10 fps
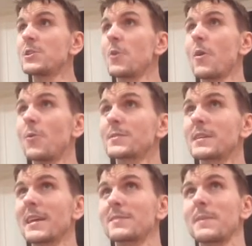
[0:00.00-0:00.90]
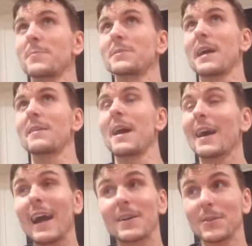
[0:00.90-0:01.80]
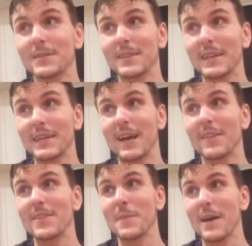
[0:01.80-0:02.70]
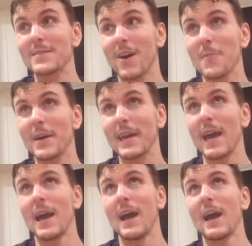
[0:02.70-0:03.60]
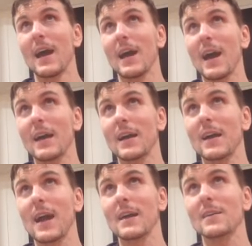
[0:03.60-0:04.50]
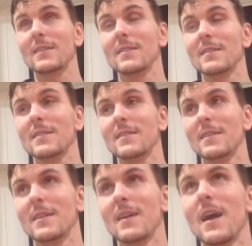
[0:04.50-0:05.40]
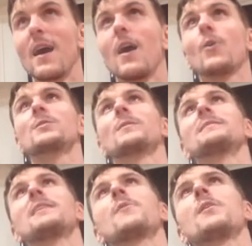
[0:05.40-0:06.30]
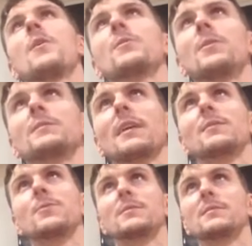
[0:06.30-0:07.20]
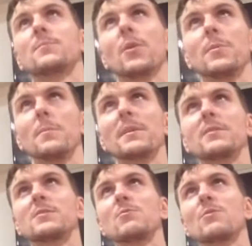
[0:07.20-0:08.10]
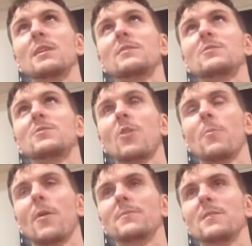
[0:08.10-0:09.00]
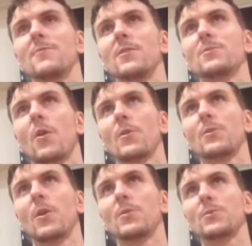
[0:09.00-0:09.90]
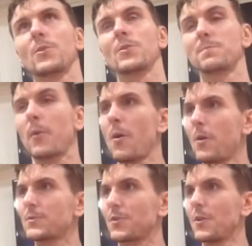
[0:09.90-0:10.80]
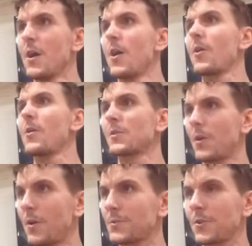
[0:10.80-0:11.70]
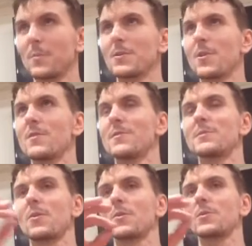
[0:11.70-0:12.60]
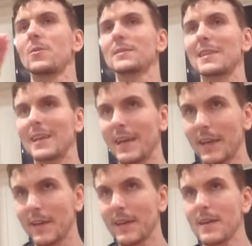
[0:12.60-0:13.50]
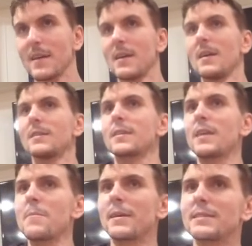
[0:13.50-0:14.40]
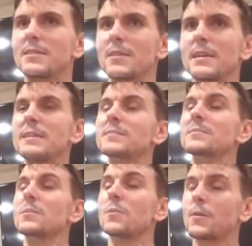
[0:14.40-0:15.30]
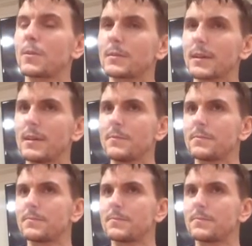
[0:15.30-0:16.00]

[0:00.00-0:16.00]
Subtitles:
No, do you know what also gets people down? Raconter. The amount of time I get. There's so many similar ones. Also, I'll tell you why rencontre causes a problem, because you think to stop after the first rencontre, because prendre, rencontre, but no, the verb is rencontre, okay? Yeah. So they met each other, ils se sont rencontrés.